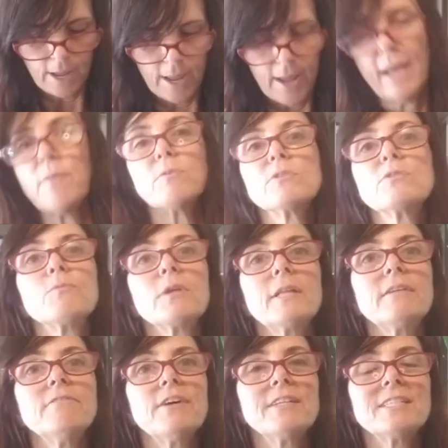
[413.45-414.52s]
It was really
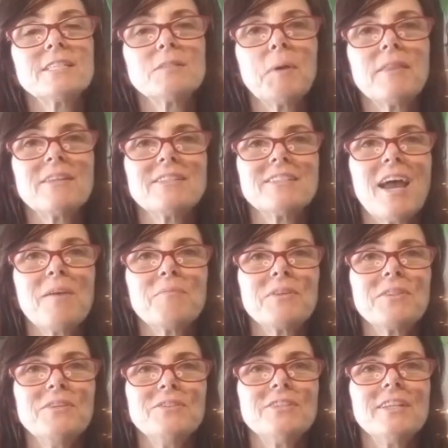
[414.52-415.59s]
fun to spend the time with
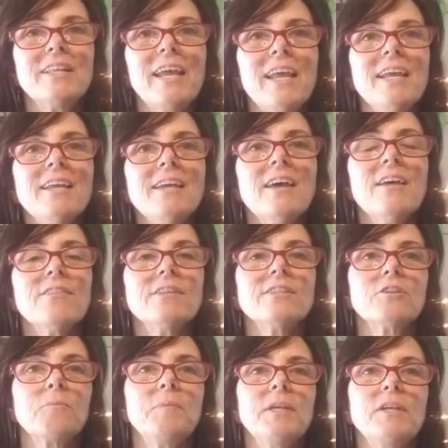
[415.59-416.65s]
you today. This
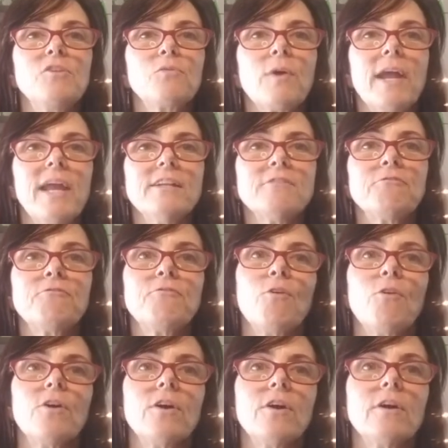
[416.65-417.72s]
will be great
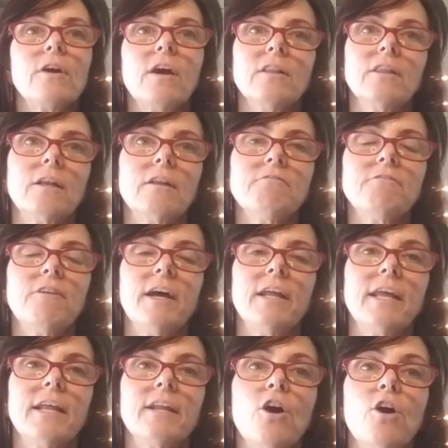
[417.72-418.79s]
for a little fun
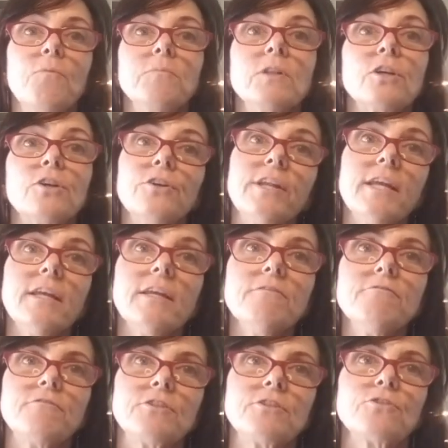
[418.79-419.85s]
at home learning,
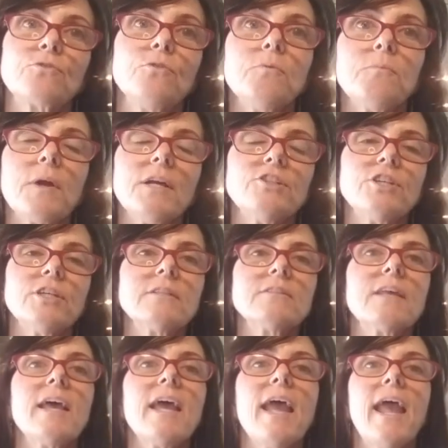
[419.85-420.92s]
for school projects,
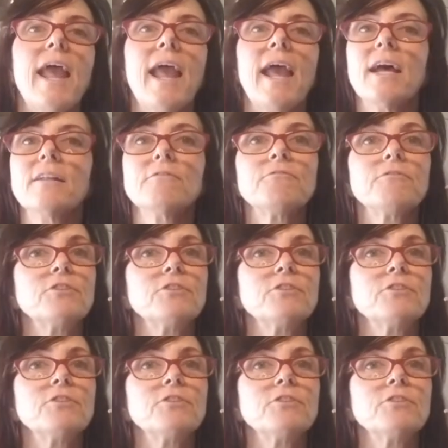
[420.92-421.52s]
and for